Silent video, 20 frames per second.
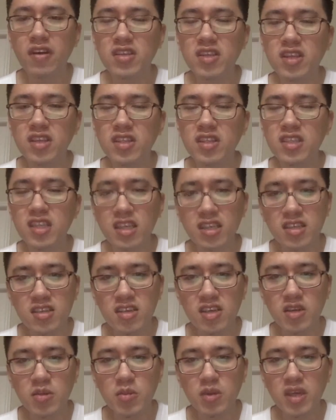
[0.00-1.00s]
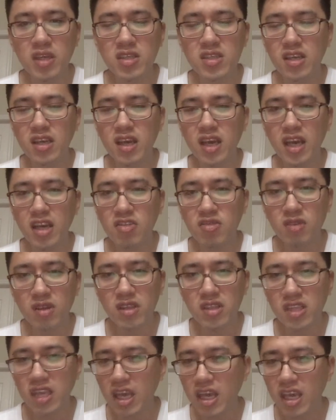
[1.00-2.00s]
the system is actually
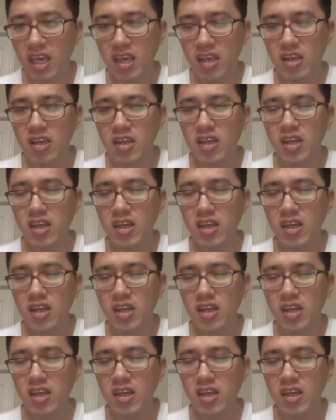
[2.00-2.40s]
taking